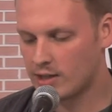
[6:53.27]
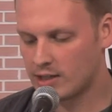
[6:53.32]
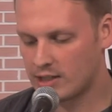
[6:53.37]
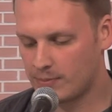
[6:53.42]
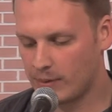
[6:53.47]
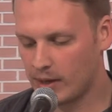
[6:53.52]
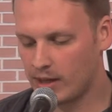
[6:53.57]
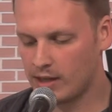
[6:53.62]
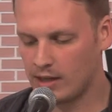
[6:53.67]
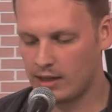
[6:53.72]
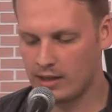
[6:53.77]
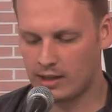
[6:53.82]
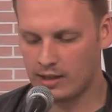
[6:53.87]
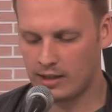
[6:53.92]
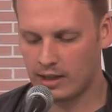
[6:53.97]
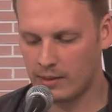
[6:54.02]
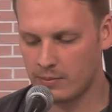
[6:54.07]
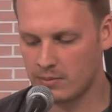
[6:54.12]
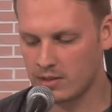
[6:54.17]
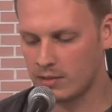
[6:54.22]
despite any
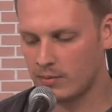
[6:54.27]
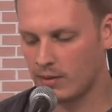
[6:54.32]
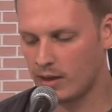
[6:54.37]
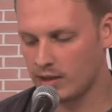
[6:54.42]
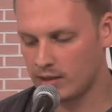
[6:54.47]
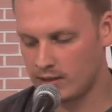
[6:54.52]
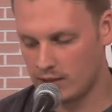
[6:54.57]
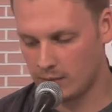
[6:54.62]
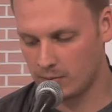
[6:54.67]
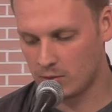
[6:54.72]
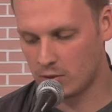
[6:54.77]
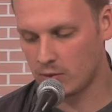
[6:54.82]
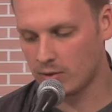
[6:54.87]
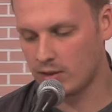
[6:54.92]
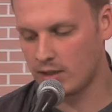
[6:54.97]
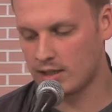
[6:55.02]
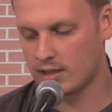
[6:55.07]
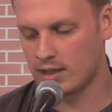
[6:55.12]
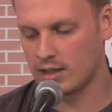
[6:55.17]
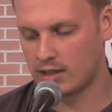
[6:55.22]
claims that might attempt to
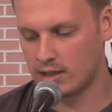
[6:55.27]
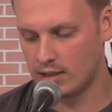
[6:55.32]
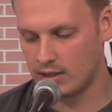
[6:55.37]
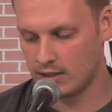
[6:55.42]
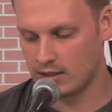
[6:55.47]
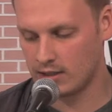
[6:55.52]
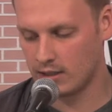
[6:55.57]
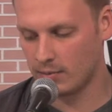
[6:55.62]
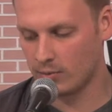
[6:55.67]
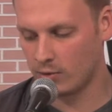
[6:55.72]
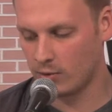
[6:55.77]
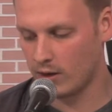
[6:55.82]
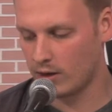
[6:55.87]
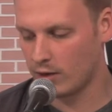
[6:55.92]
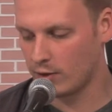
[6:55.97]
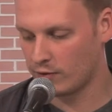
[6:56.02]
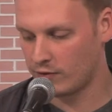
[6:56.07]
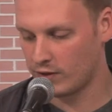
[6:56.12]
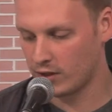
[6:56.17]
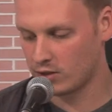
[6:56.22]
release us into some
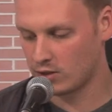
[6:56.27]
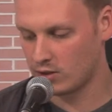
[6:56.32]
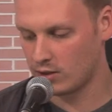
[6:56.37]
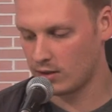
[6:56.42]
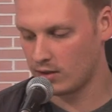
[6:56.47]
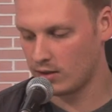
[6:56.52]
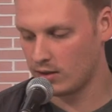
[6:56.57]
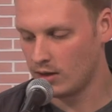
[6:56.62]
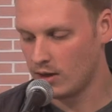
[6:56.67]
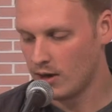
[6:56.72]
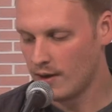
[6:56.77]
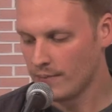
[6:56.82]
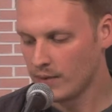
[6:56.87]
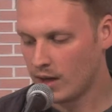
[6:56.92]
greater fiction.